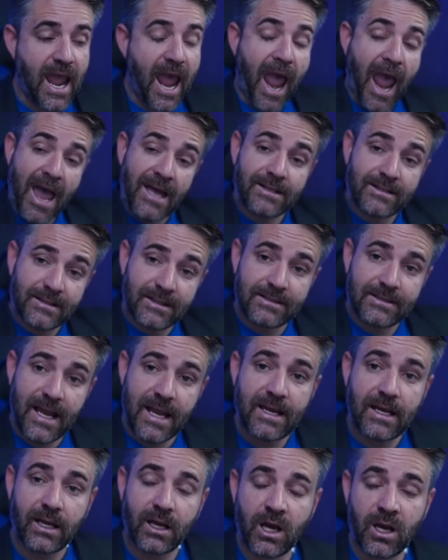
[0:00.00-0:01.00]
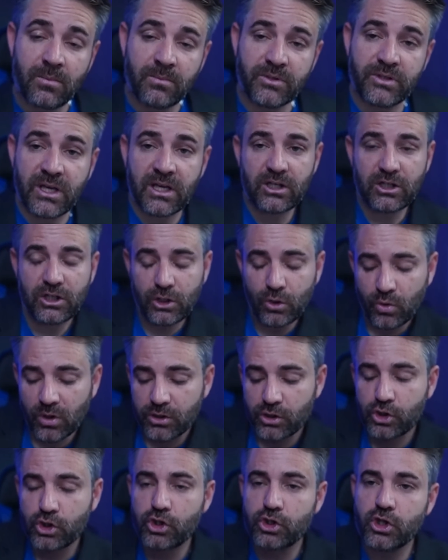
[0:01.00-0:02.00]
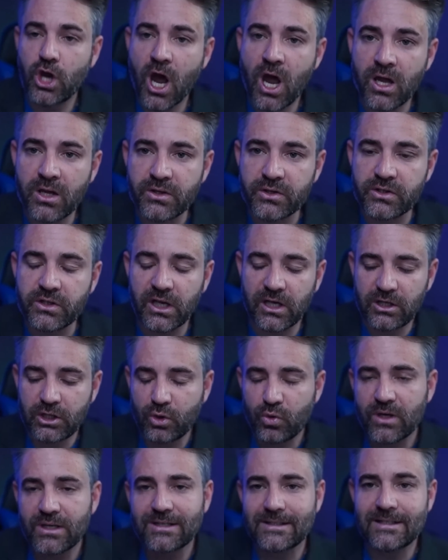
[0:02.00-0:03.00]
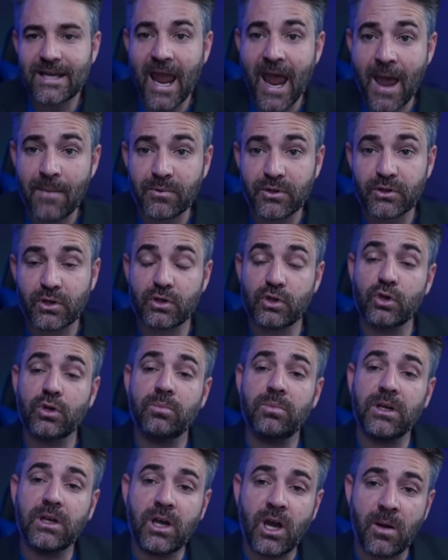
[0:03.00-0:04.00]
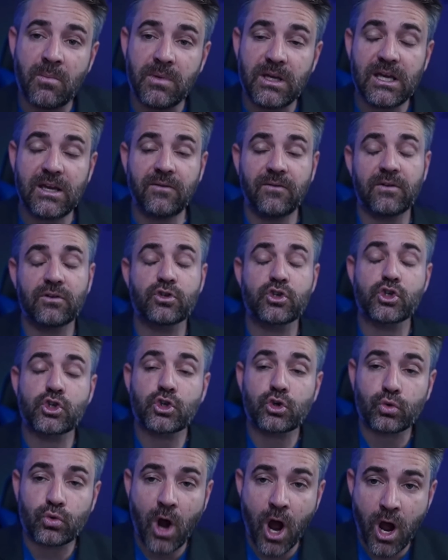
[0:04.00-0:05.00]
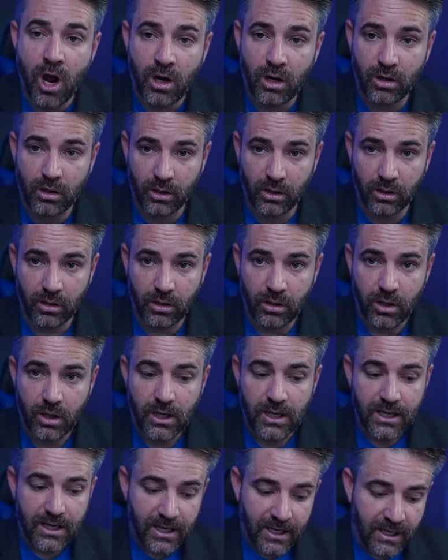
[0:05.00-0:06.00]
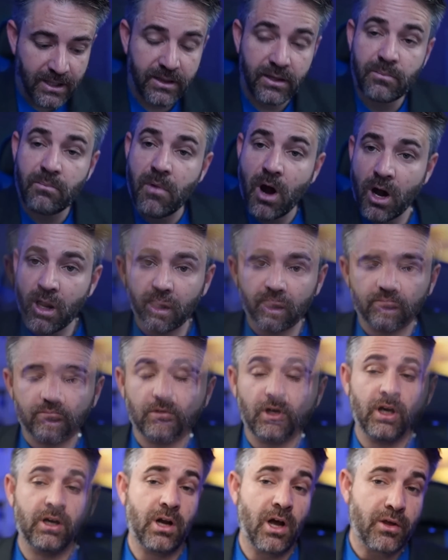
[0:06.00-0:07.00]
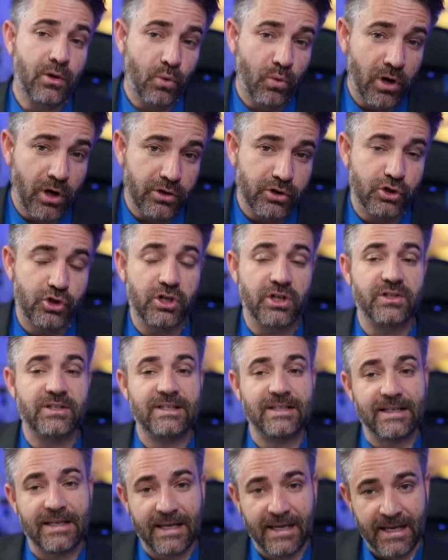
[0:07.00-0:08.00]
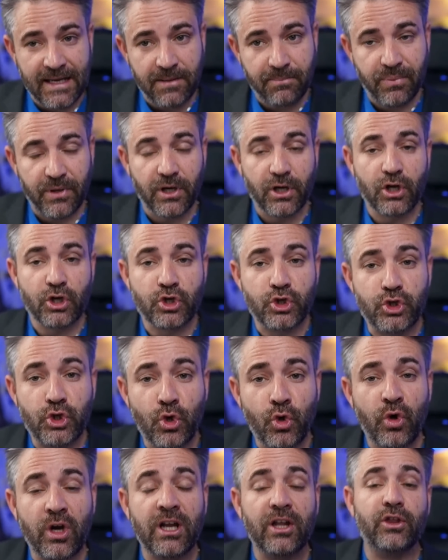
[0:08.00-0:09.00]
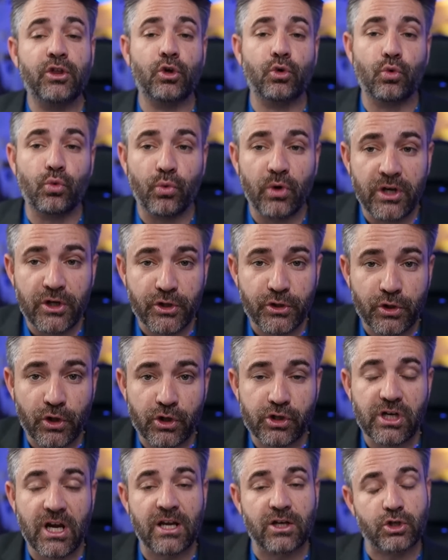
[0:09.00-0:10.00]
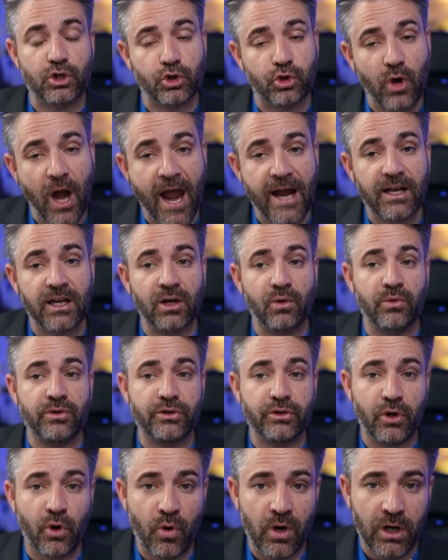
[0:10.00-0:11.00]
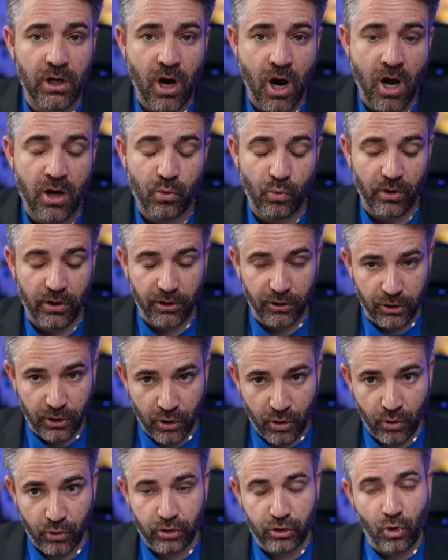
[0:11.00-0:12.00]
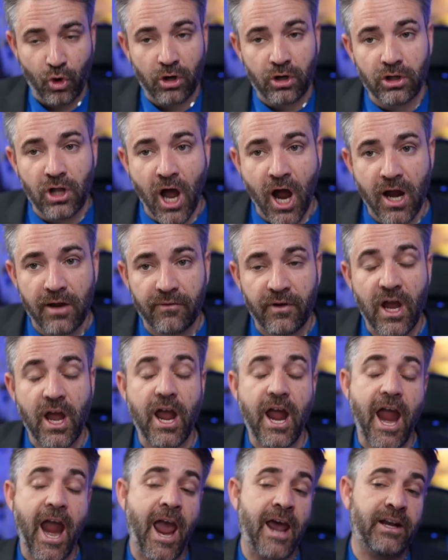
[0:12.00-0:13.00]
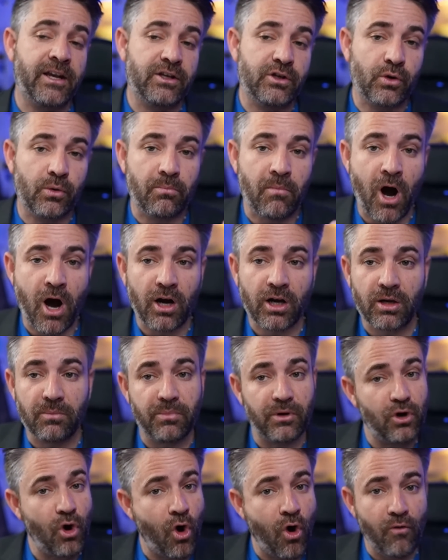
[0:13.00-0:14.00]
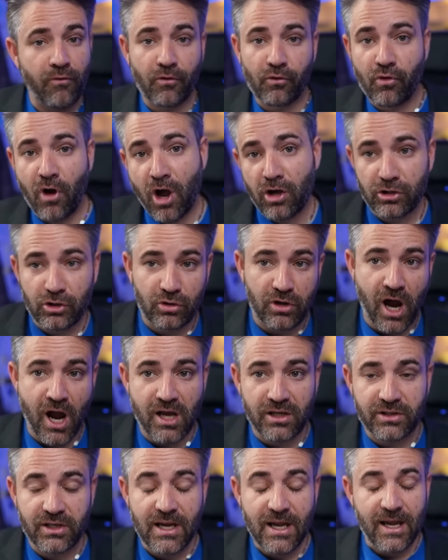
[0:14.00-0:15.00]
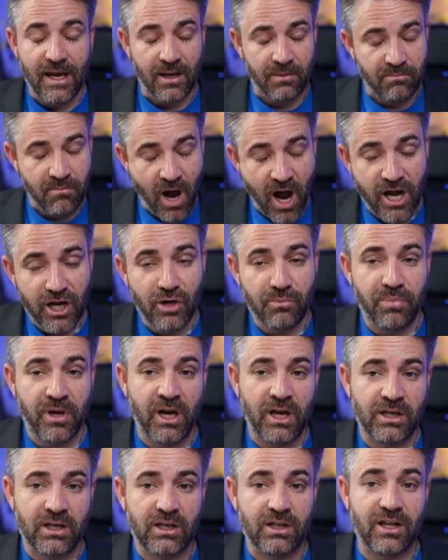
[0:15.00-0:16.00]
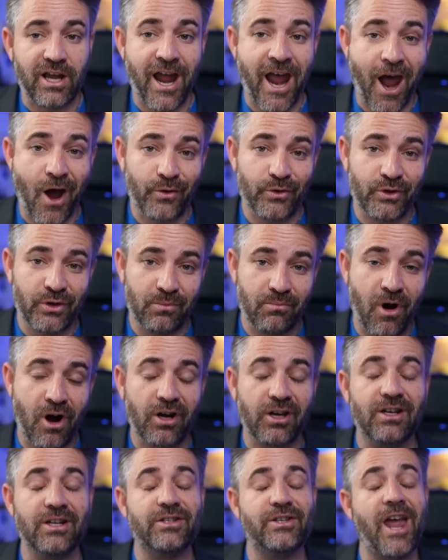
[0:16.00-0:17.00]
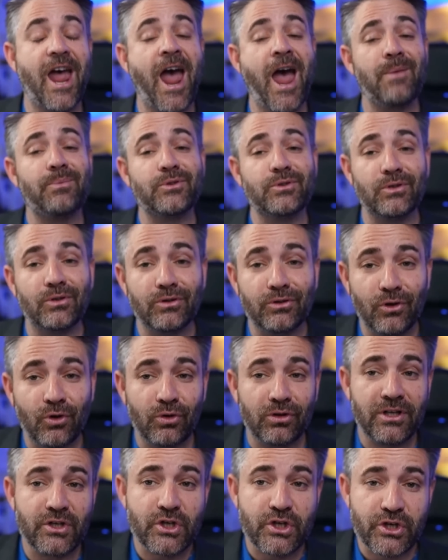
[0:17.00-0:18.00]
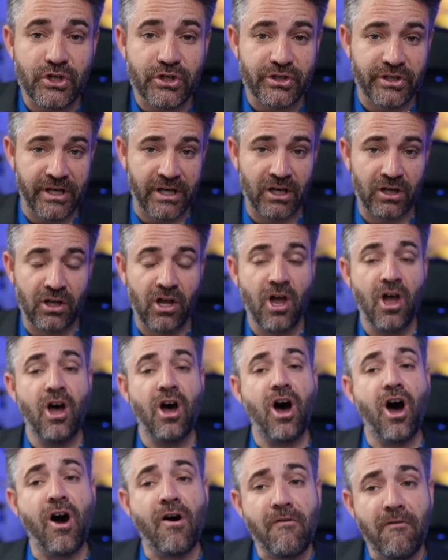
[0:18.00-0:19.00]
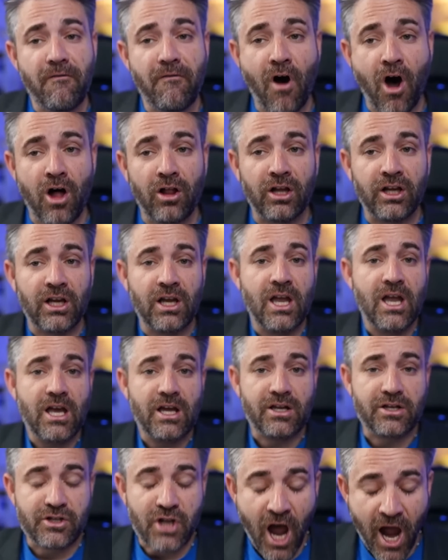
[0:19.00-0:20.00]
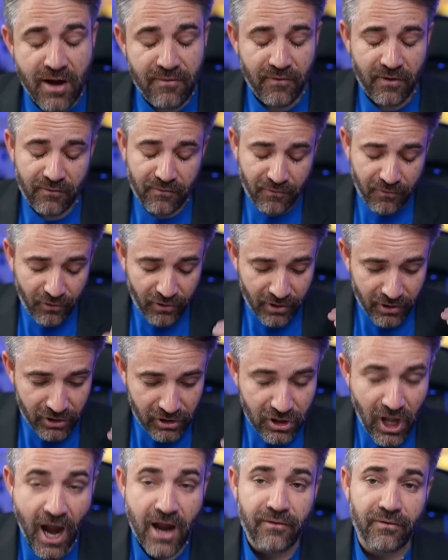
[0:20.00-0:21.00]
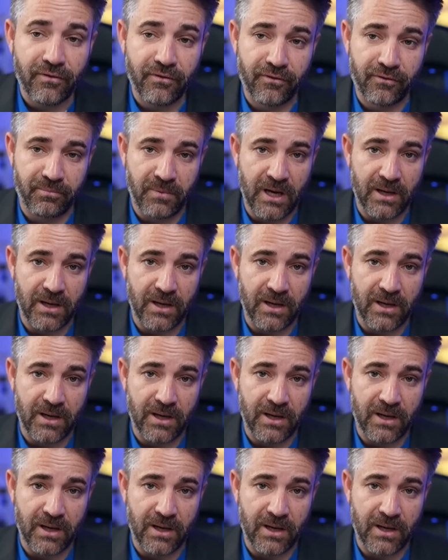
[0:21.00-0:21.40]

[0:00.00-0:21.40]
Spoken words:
As the data comes in, you adjust and you adapt so you can become even stronger in the market. In other words, just keep doing the research and tracking what's going on with you, your life, and in your market. But overall, you guys, in my opinion, the housing market is absolutely still a falling knife. And for the life of